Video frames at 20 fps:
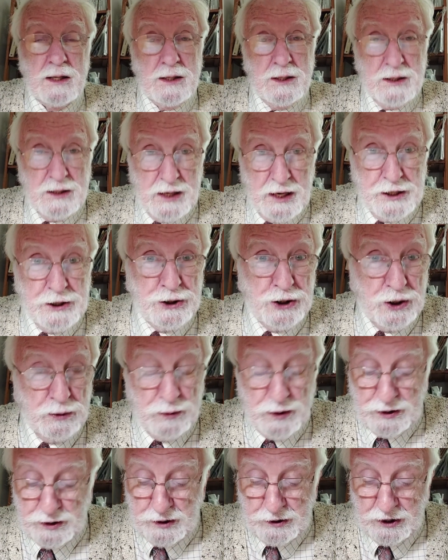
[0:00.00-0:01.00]
Engaging
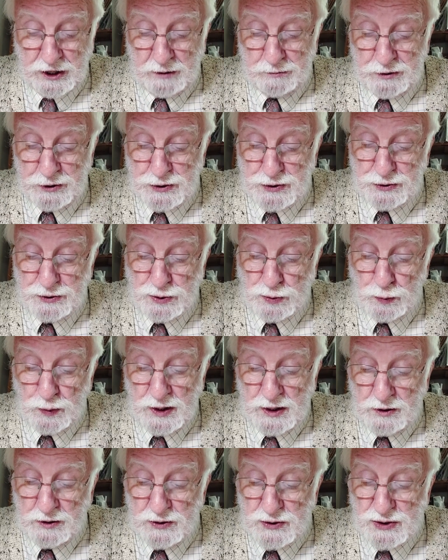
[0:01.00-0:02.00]
with arguments as
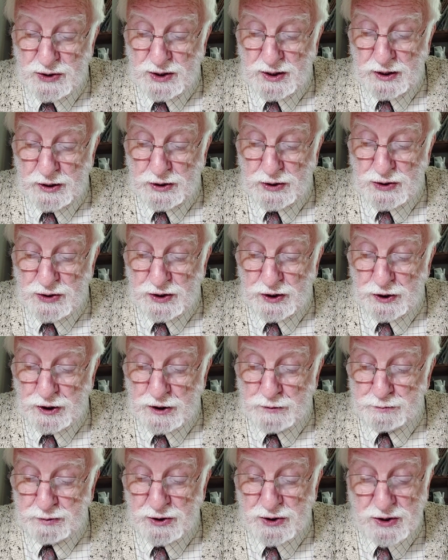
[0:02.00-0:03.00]
weak as these
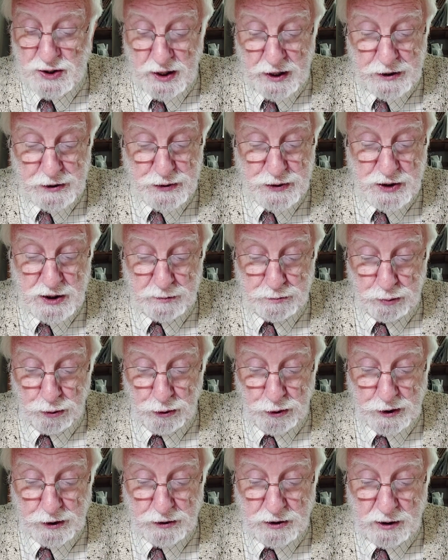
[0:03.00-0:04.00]
is besides the
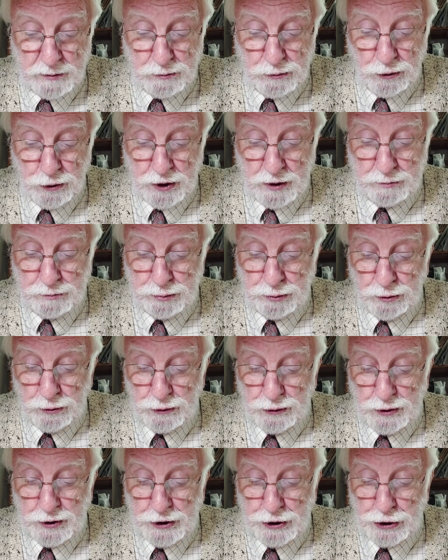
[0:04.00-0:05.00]
point. The more
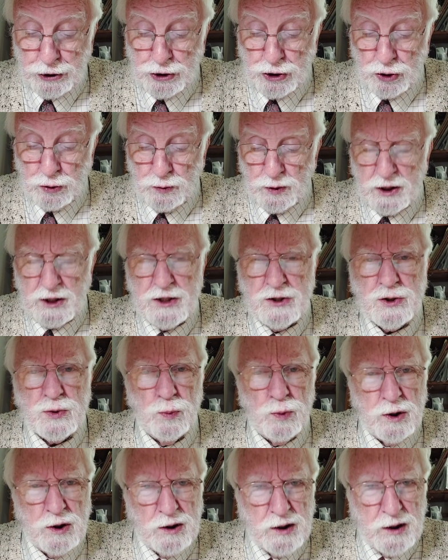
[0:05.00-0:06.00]
important issue is
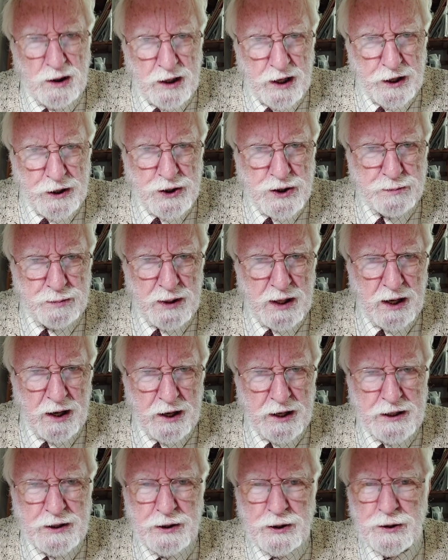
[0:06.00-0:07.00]
what lies
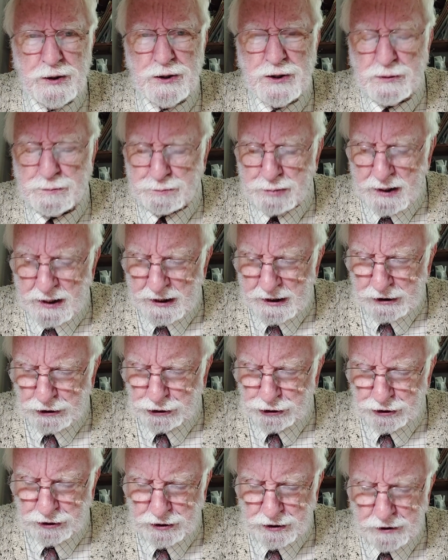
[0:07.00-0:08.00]
behind his
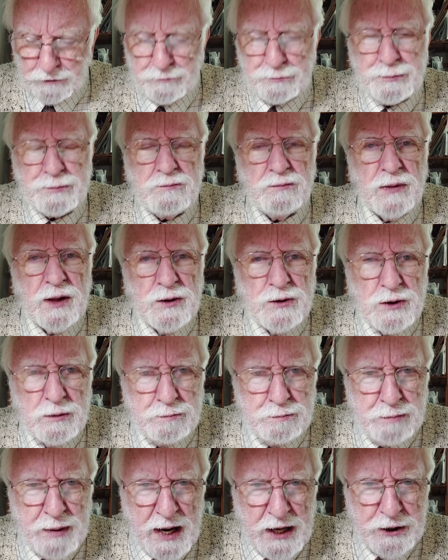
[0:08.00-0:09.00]
passion to
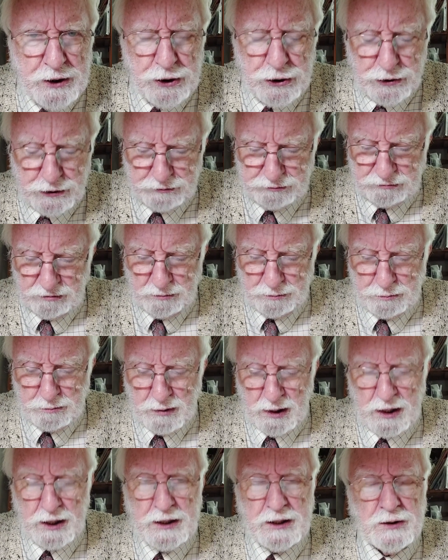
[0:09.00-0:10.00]
banish from
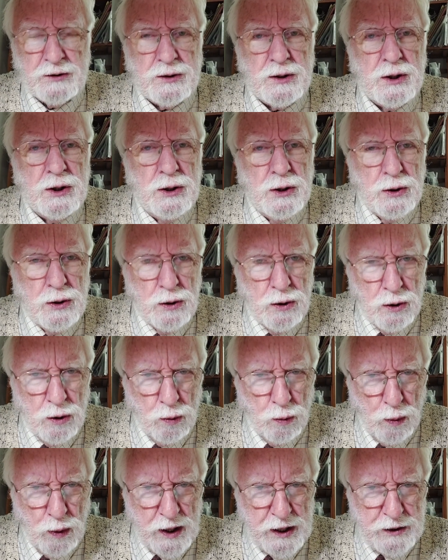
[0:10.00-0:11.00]
mind
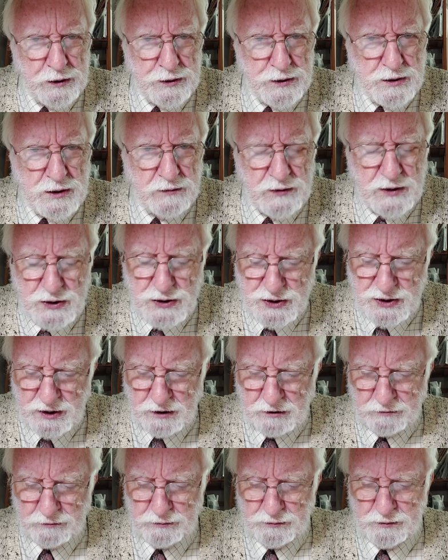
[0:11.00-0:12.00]
awareness of
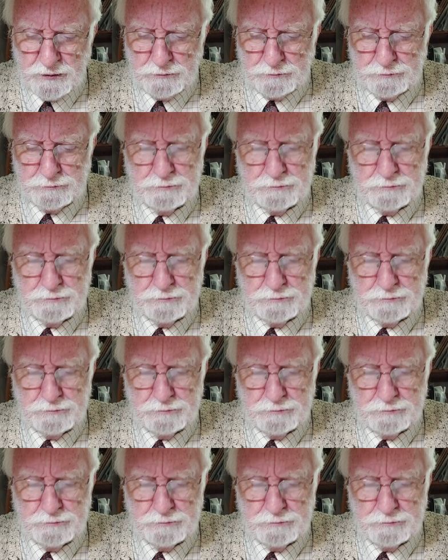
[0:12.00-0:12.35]
itself.